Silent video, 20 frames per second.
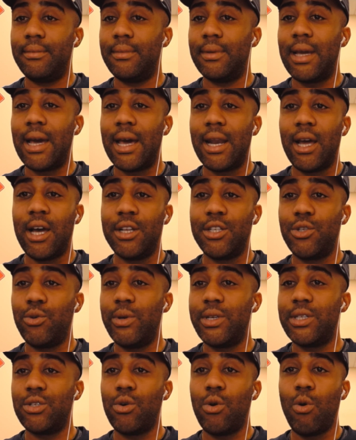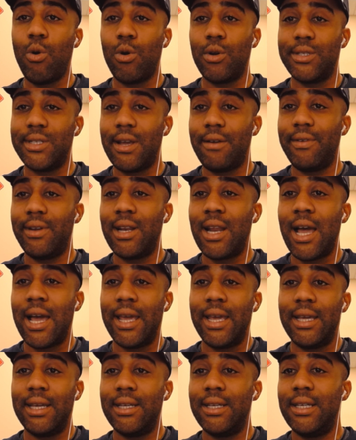Got to untwist cords every
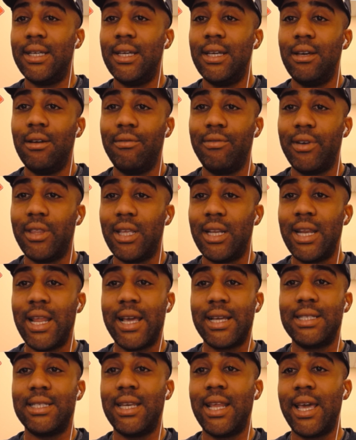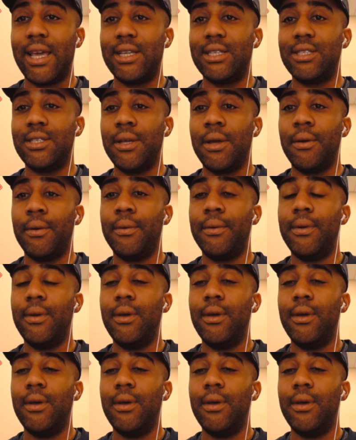night for the next day. So